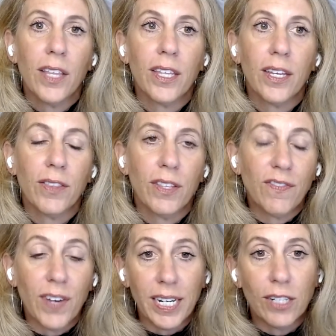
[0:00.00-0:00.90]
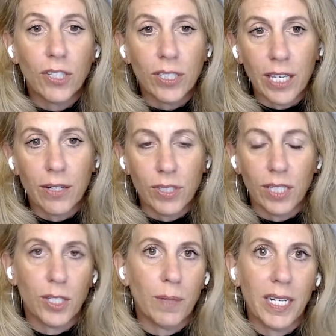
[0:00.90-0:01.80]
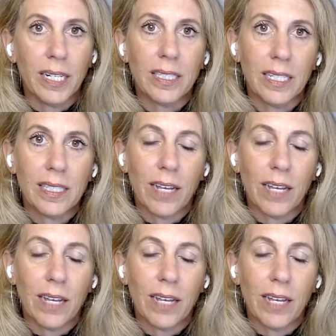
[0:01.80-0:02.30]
the financial ecosystem that exists